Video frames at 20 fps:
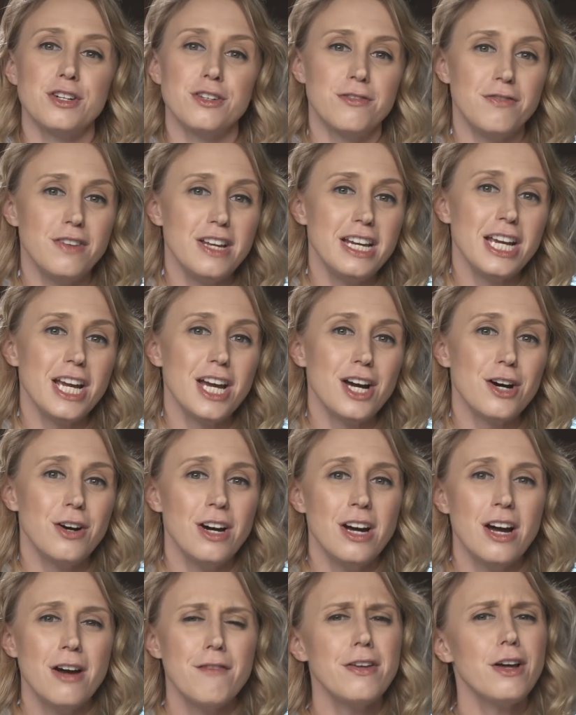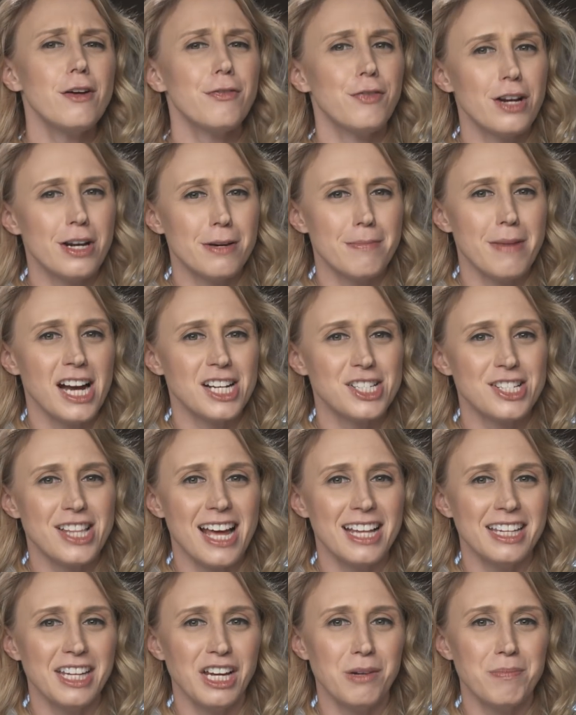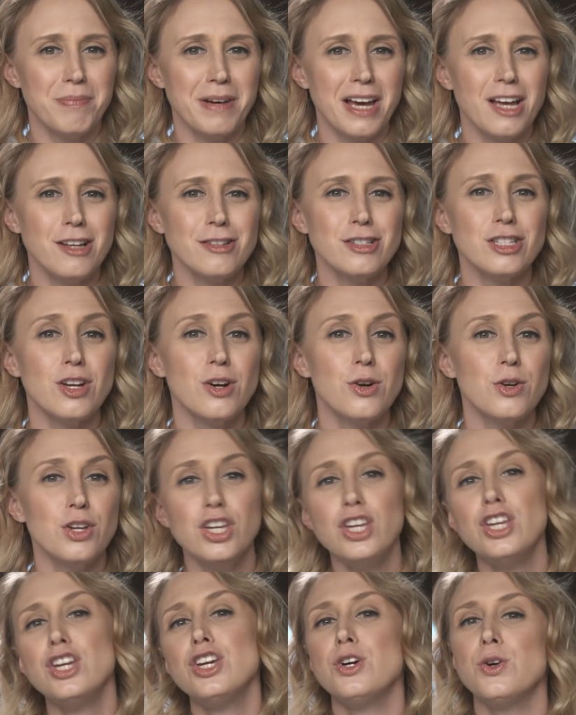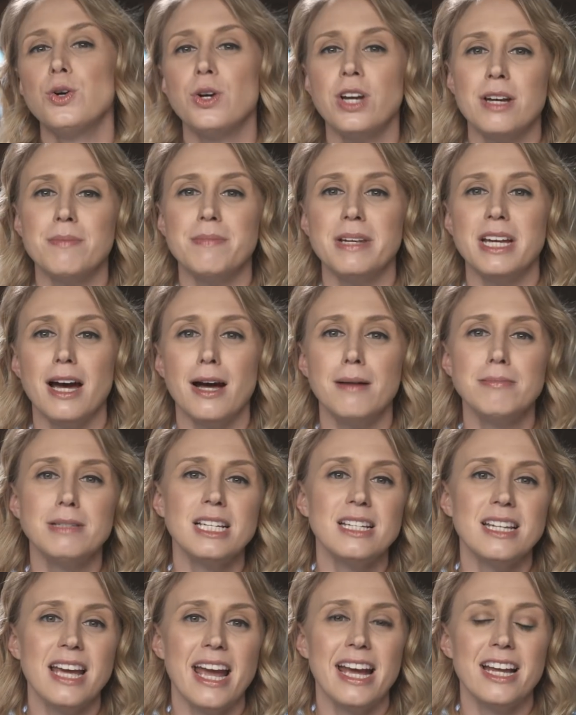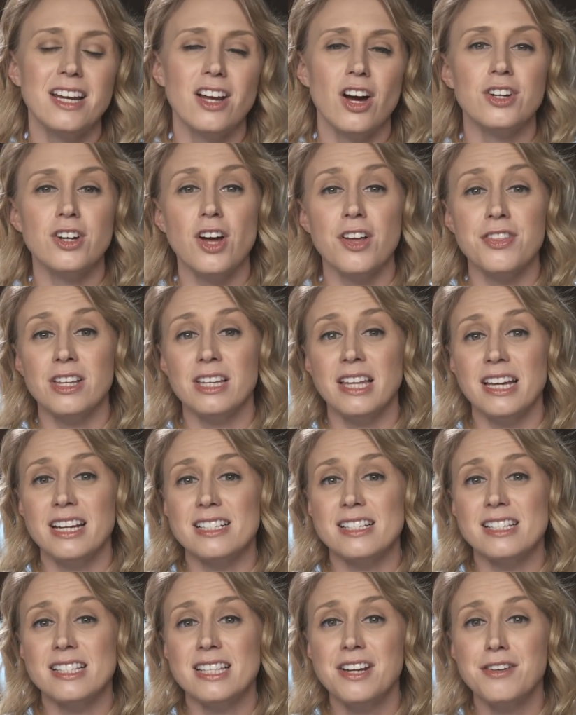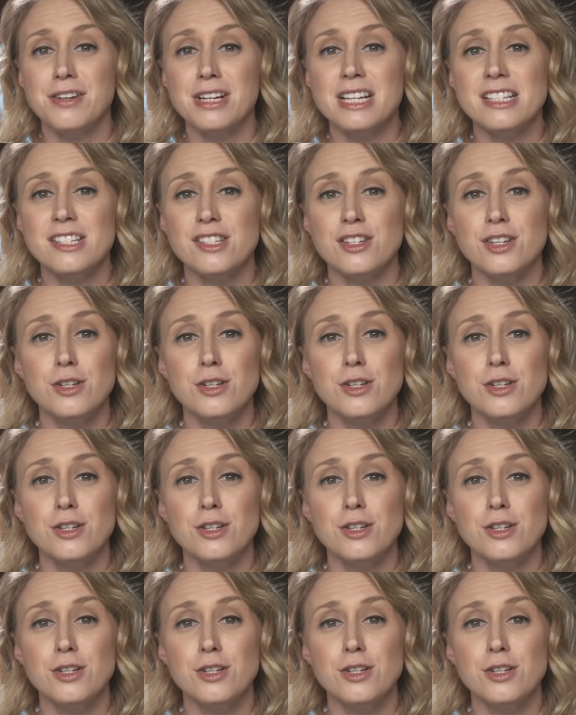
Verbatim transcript: a new video, feel free to mash that little bell so you can be up to date on all the latest theories,